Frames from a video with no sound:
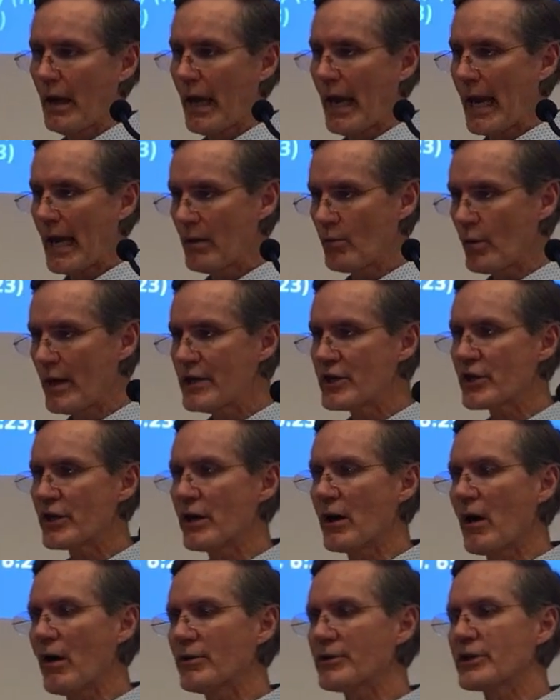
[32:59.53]
And we
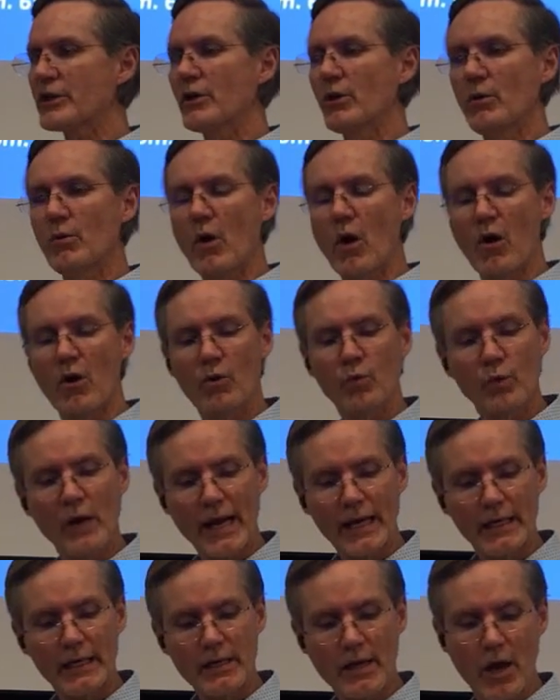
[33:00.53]
should also
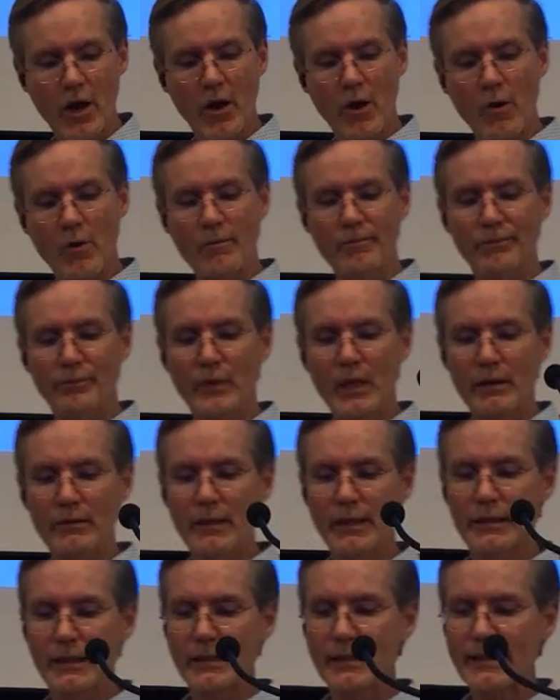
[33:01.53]
already know
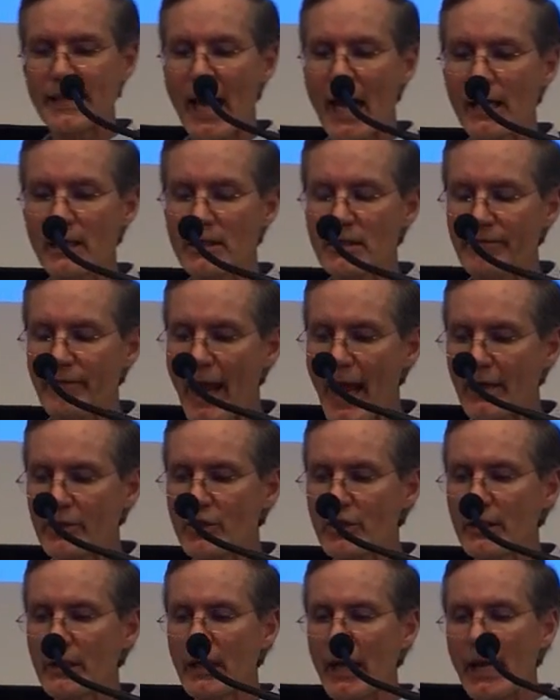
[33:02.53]
that the
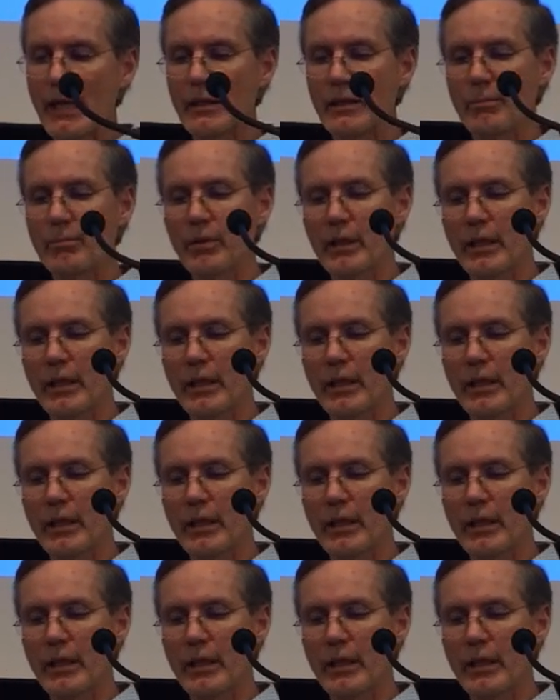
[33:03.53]
satisfaction and the